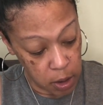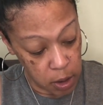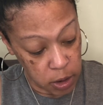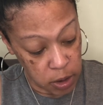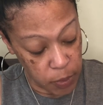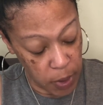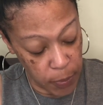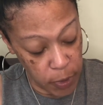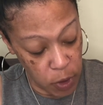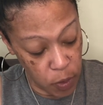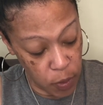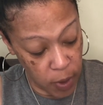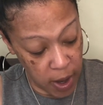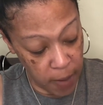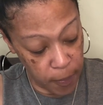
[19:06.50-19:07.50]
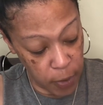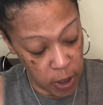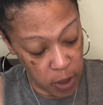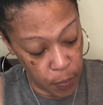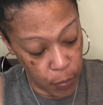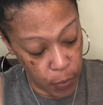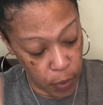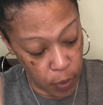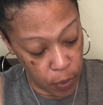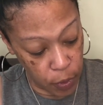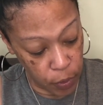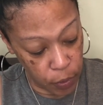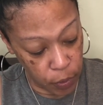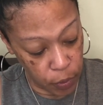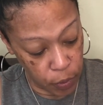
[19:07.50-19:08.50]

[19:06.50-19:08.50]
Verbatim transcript: So maybe you had people